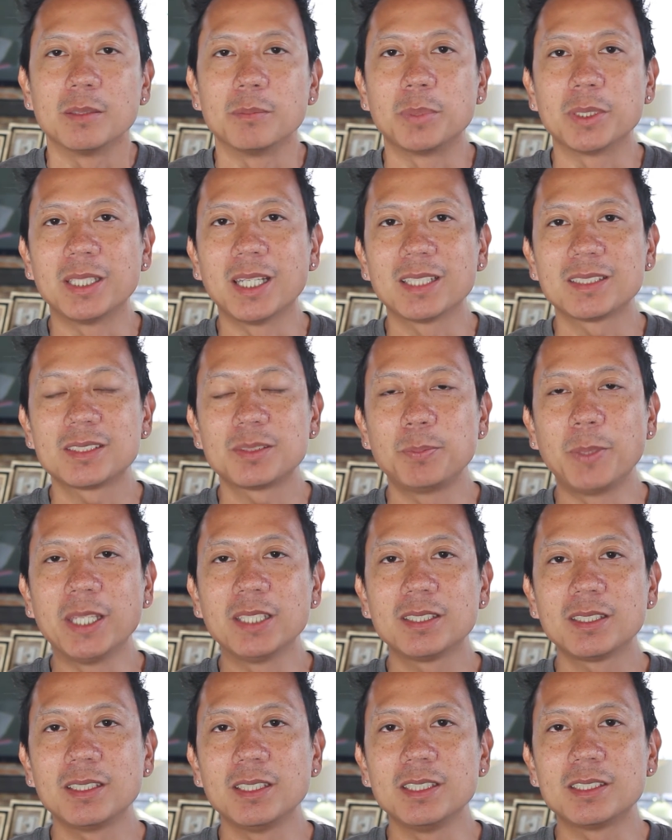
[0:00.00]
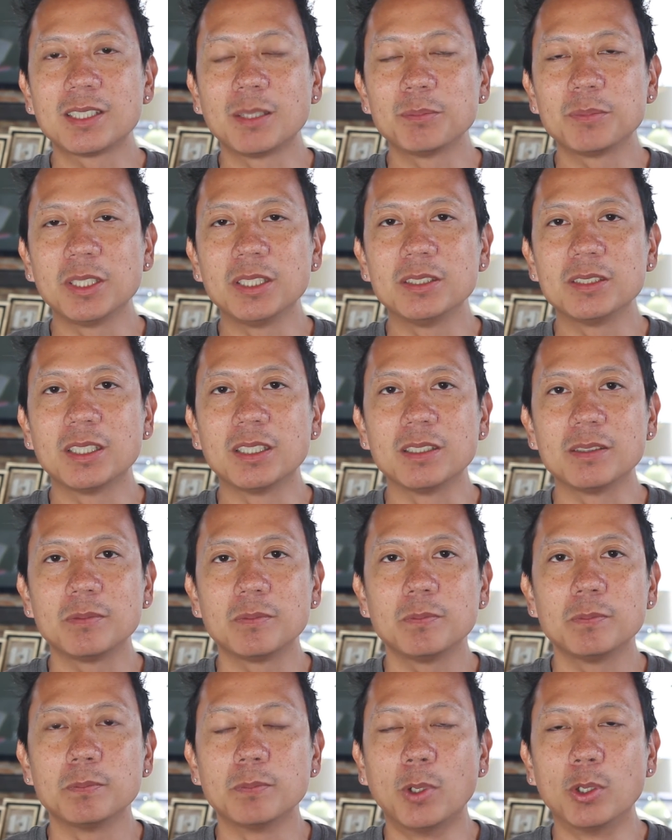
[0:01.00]
But that's basically something
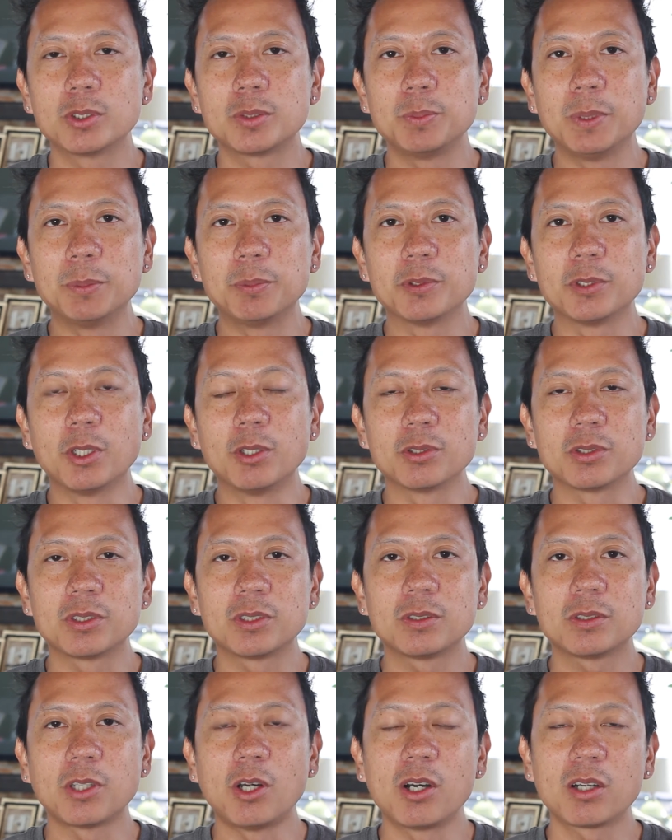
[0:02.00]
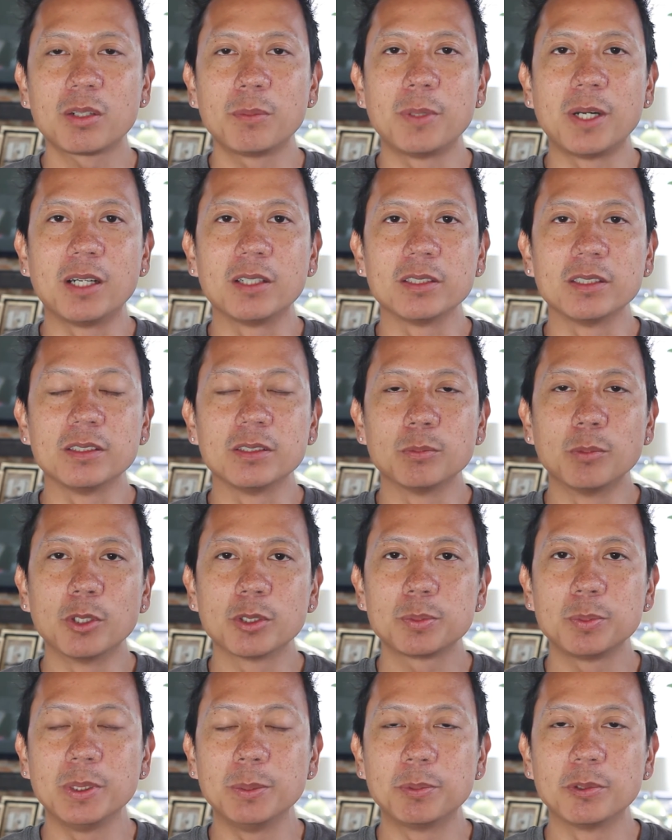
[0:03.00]
that most people don't talk about, and
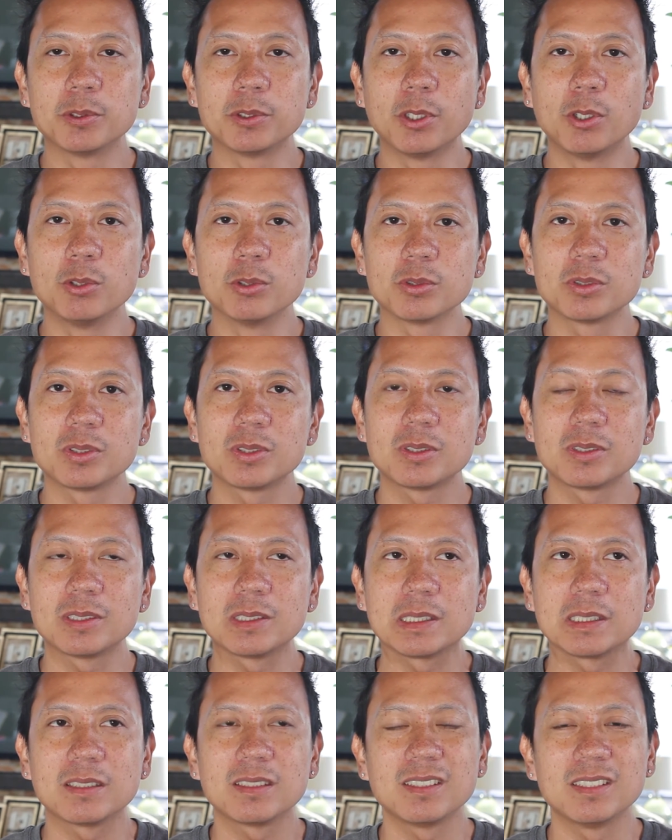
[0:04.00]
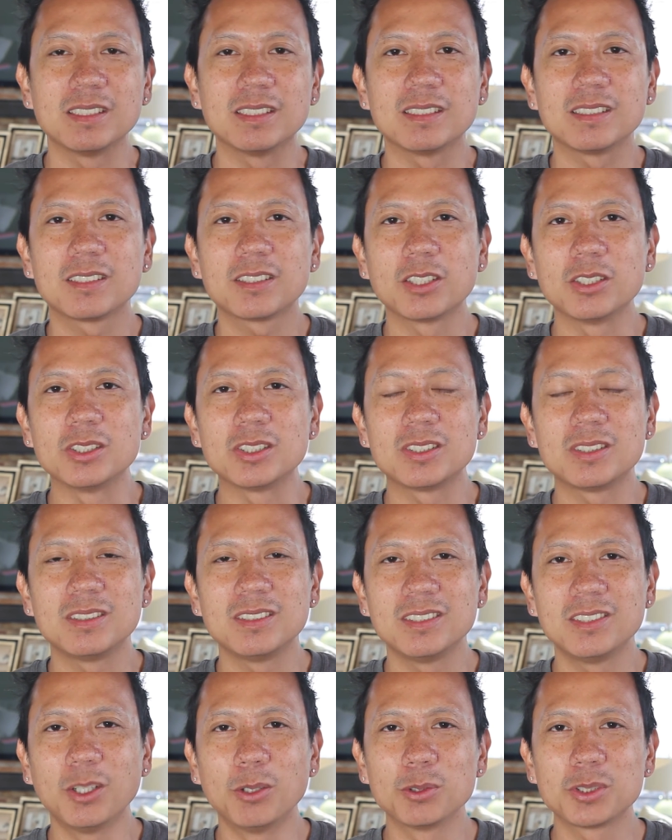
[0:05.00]
most people
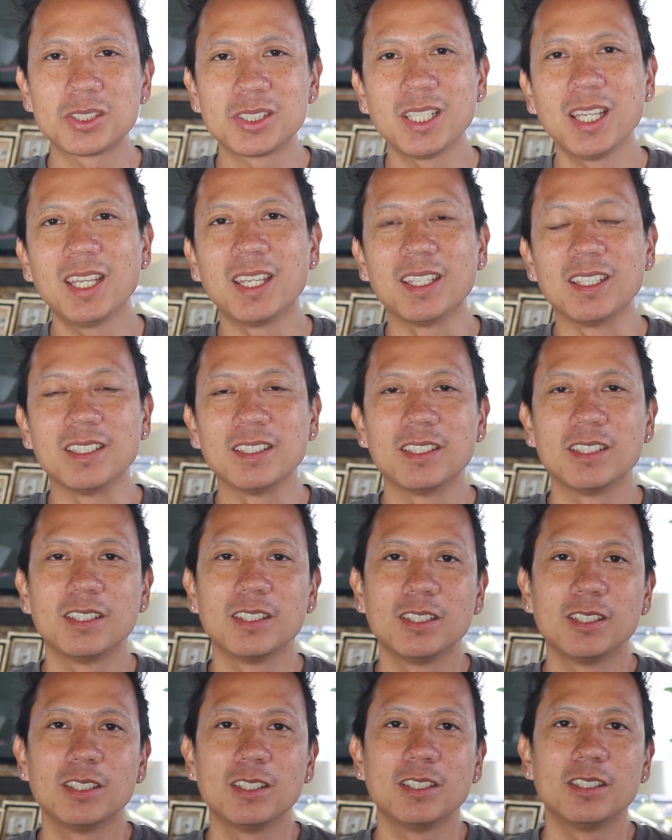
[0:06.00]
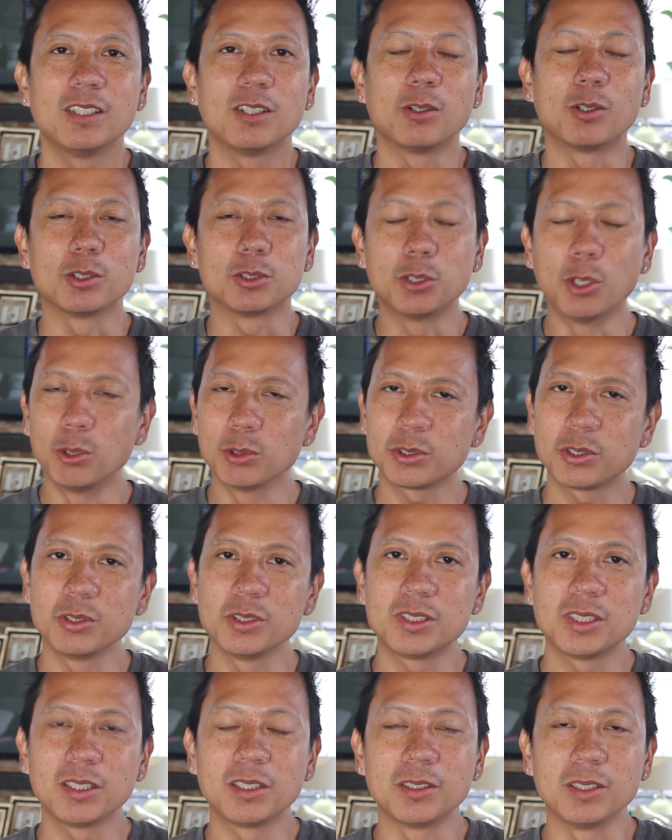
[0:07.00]
don't say or don't
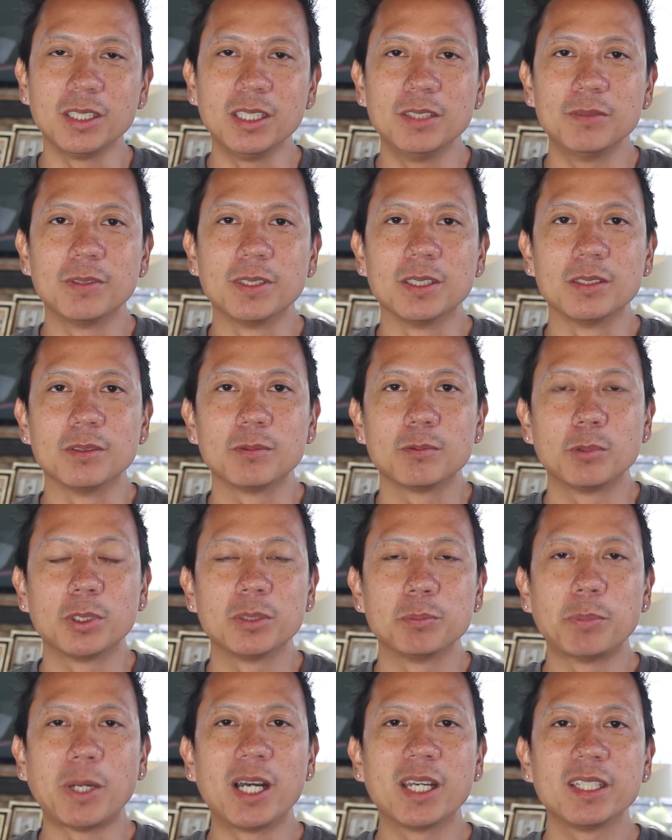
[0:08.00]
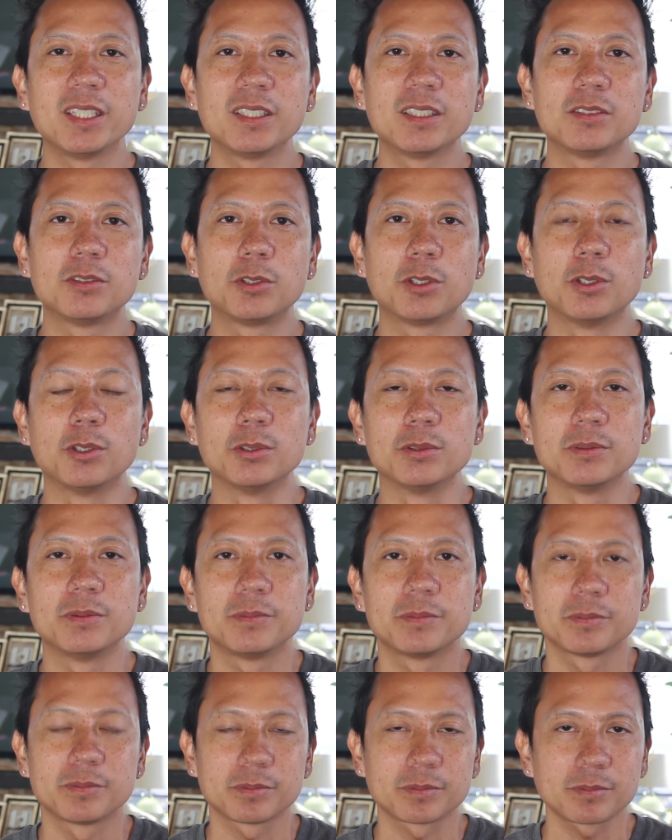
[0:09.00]
consider even when buying a drone.
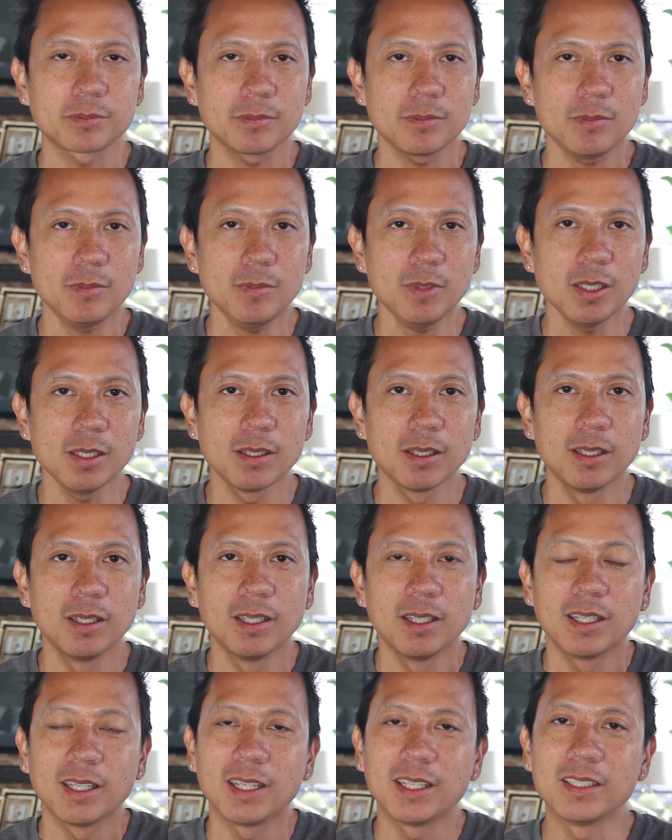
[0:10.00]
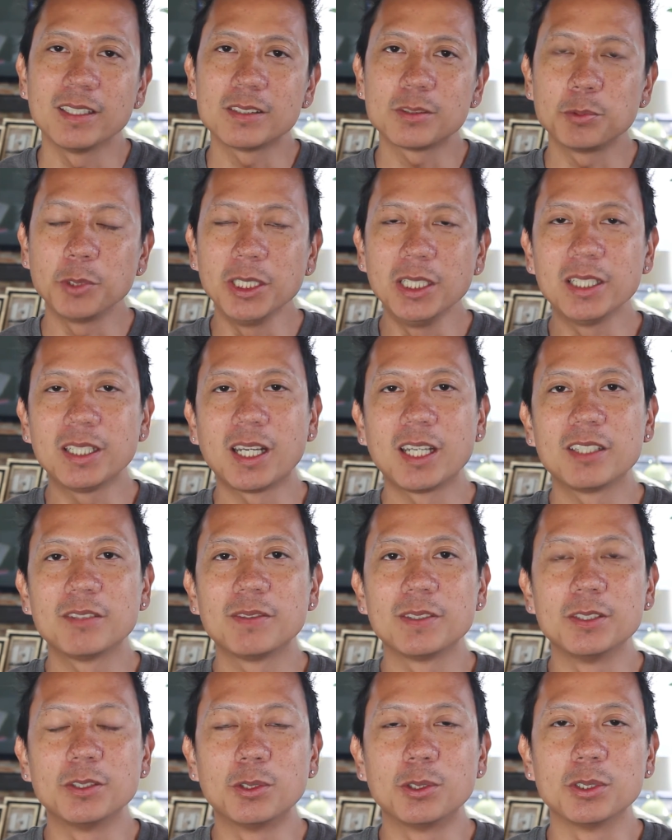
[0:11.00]
And it's really kind
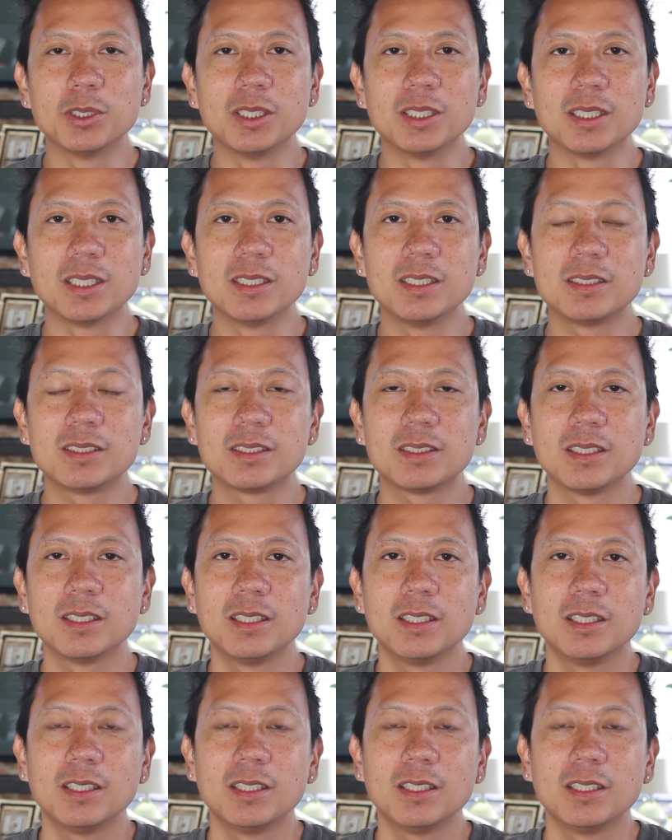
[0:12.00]
of annoying, and it's